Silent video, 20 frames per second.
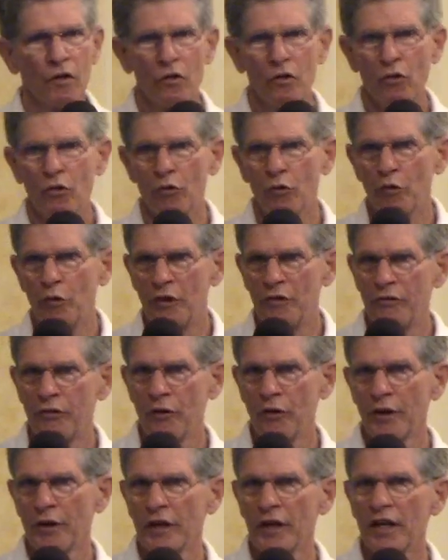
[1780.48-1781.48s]

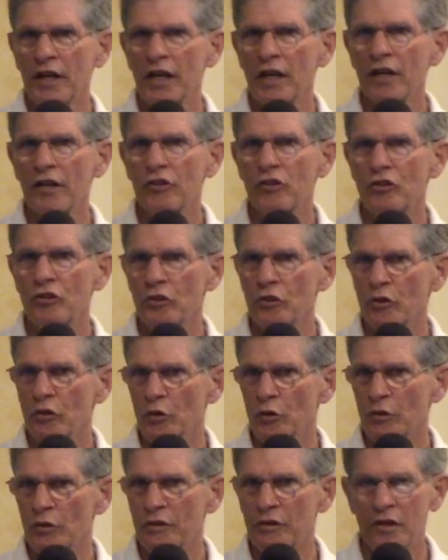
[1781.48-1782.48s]
Referring again
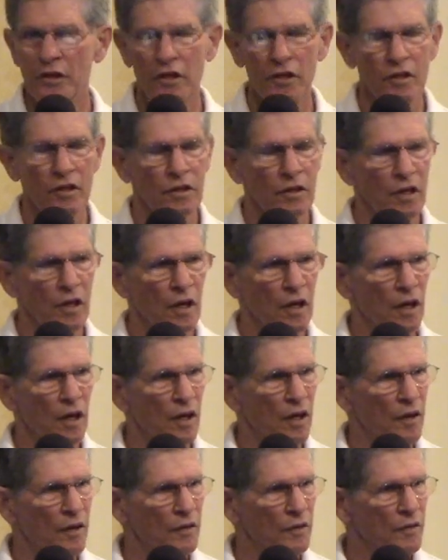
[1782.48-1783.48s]
to the
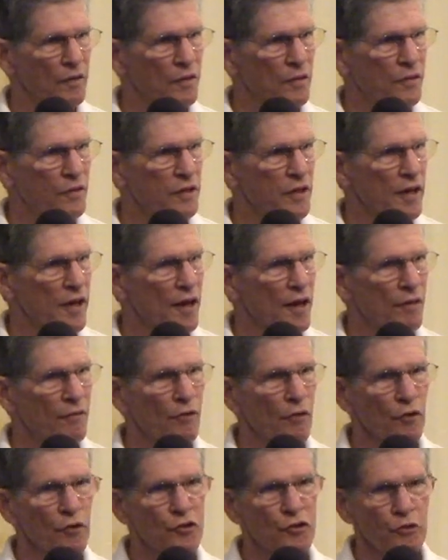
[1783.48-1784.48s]

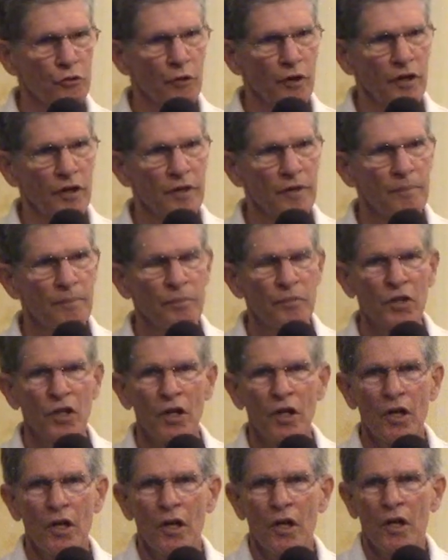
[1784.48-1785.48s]
anniversary,
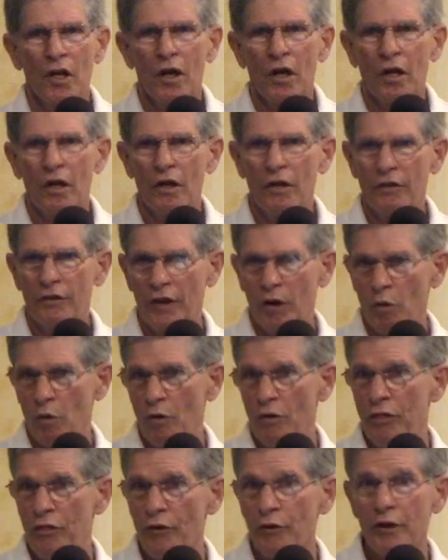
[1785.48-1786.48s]
there
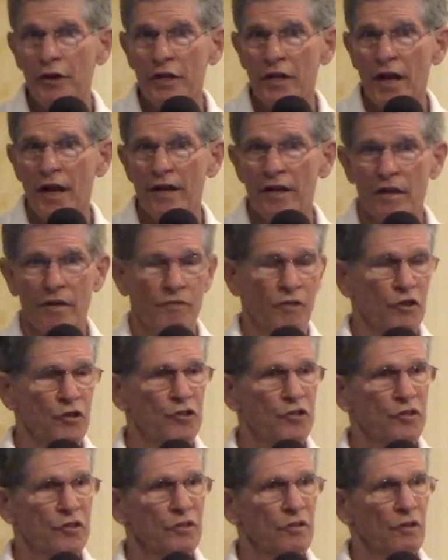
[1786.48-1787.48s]
were 38 of
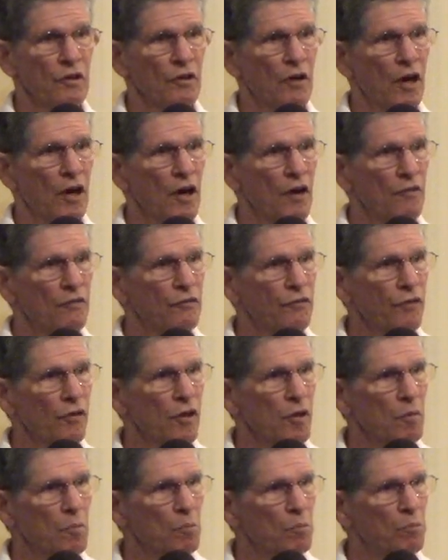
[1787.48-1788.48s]
us
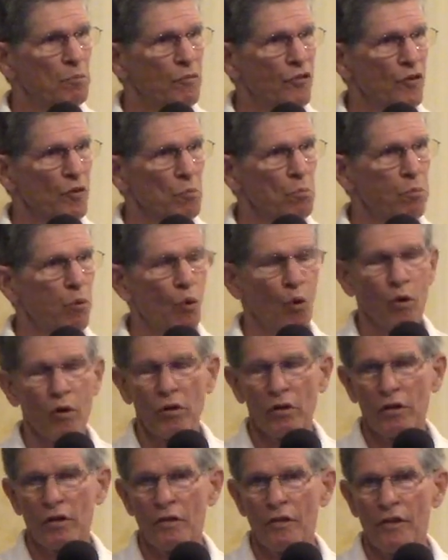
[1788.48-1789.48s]
from
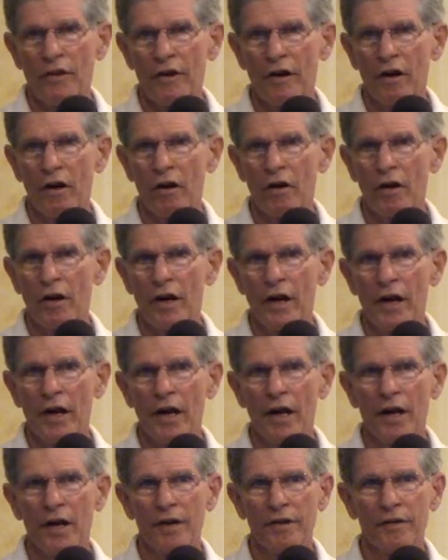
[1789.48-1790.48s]
Portland there,
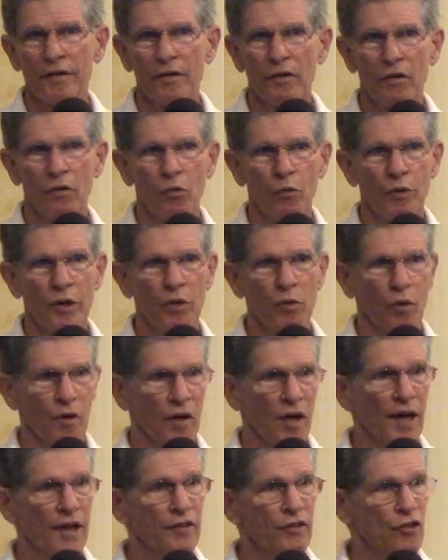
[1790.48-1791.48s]
and we
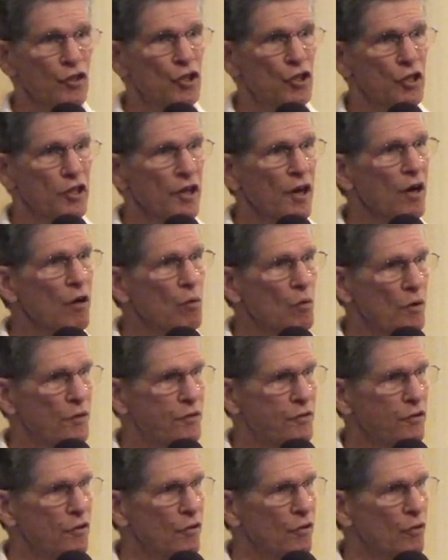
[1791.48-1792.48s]
would like to share
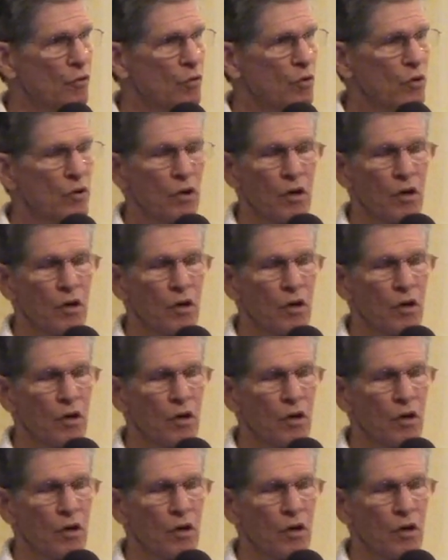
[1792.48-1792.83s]
with you